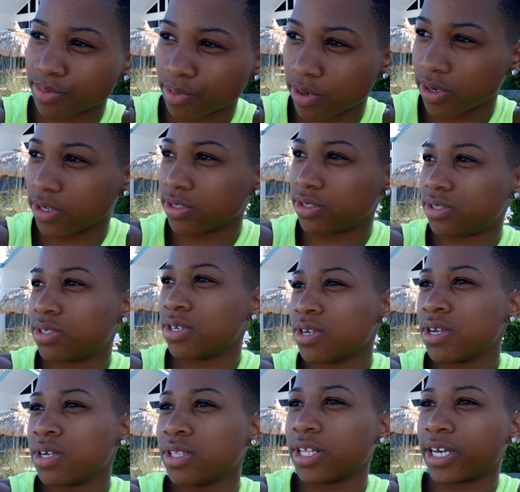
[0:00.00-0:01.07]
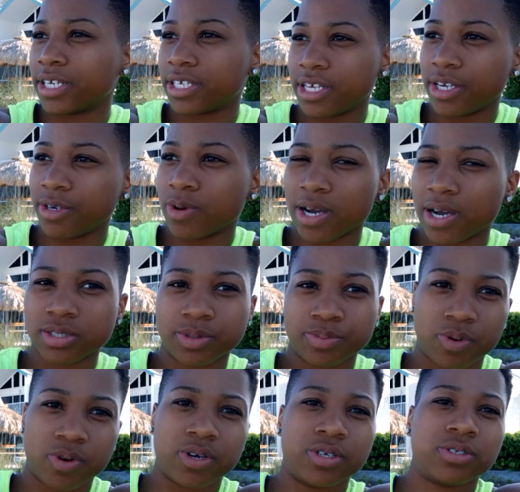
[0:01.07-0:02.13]
of sports, like year-round
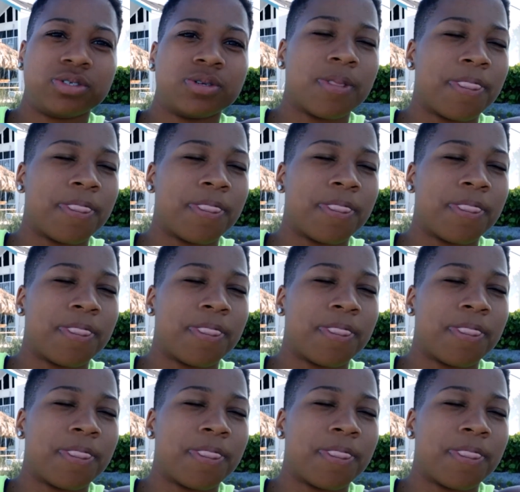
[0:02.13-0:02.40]
sports,